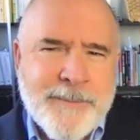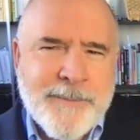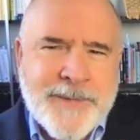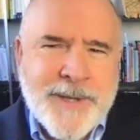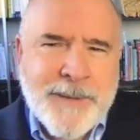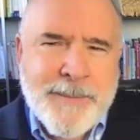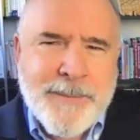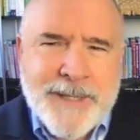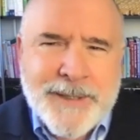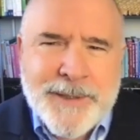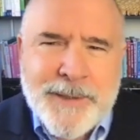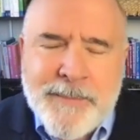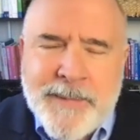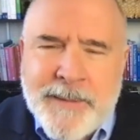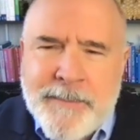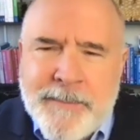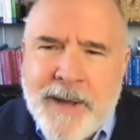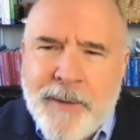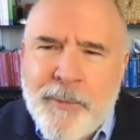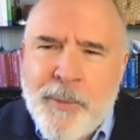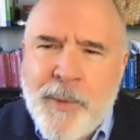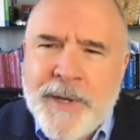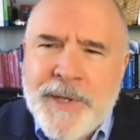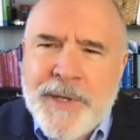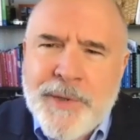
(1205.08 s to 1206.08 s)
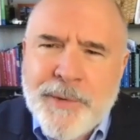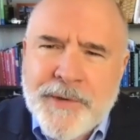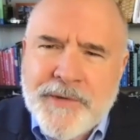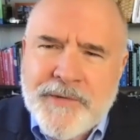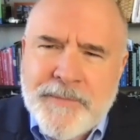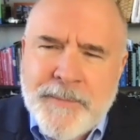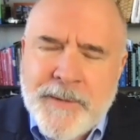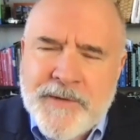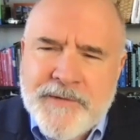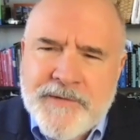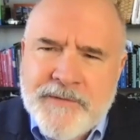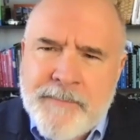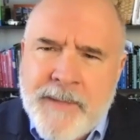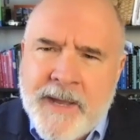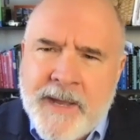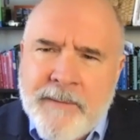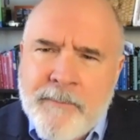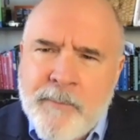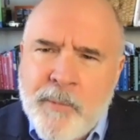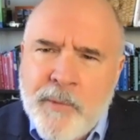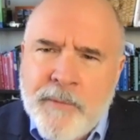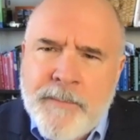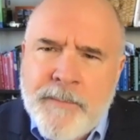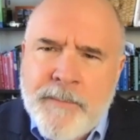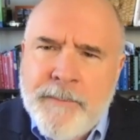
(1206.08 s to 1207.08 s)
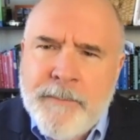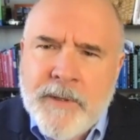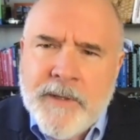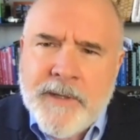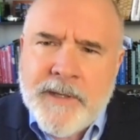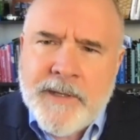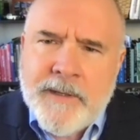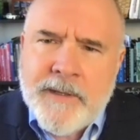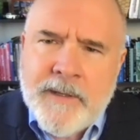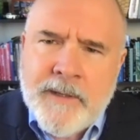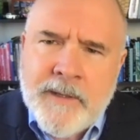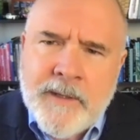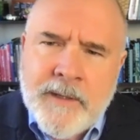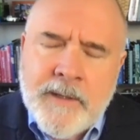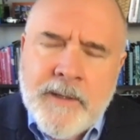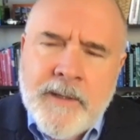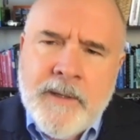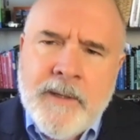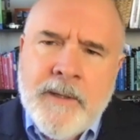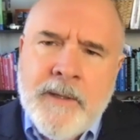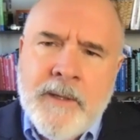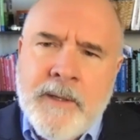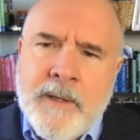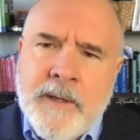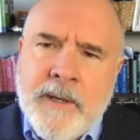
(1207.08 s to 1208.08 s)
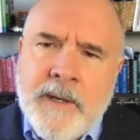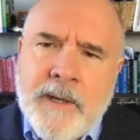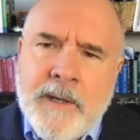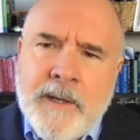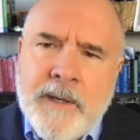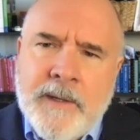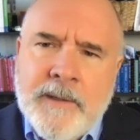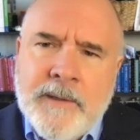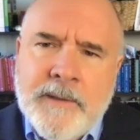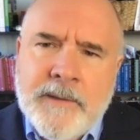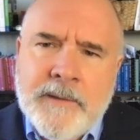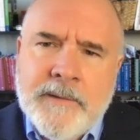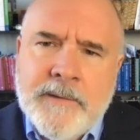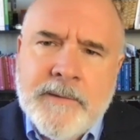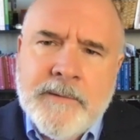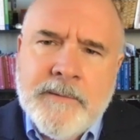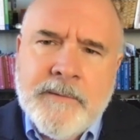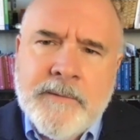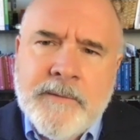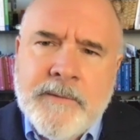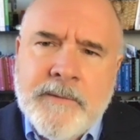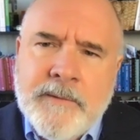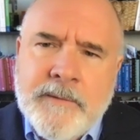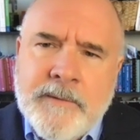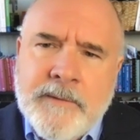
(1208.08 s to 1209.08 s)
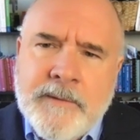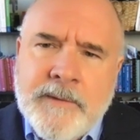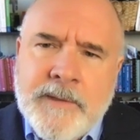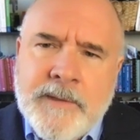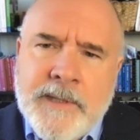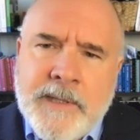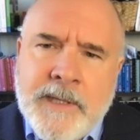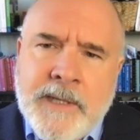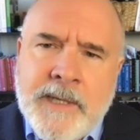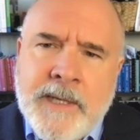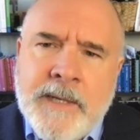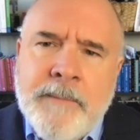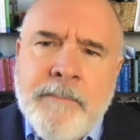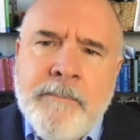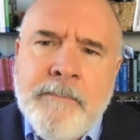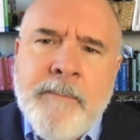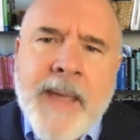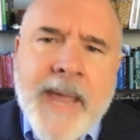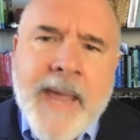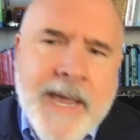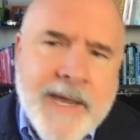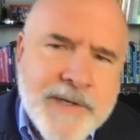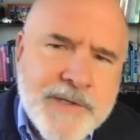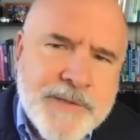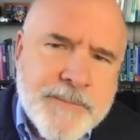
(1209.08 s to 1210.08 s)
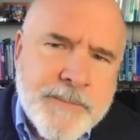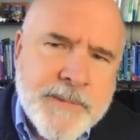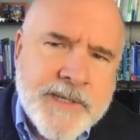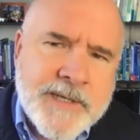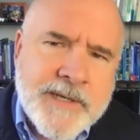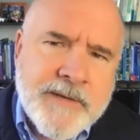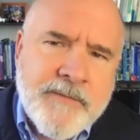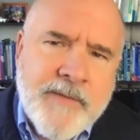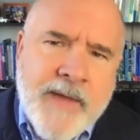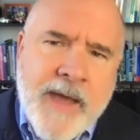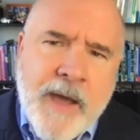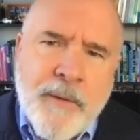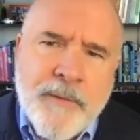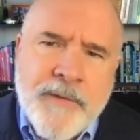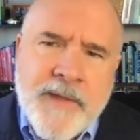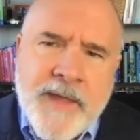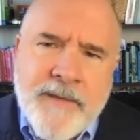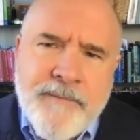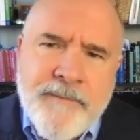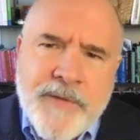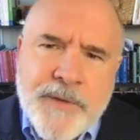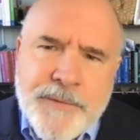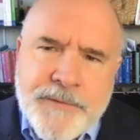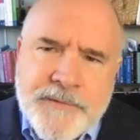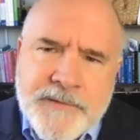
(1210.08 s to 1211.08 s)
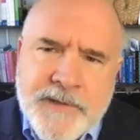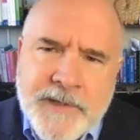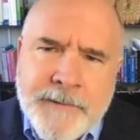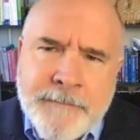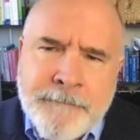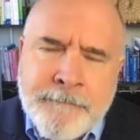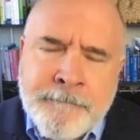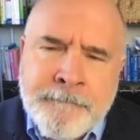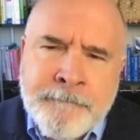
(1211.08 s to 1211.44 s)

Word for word: tell me a little bit about what your experience has been with people in uh, in management and how they've used it?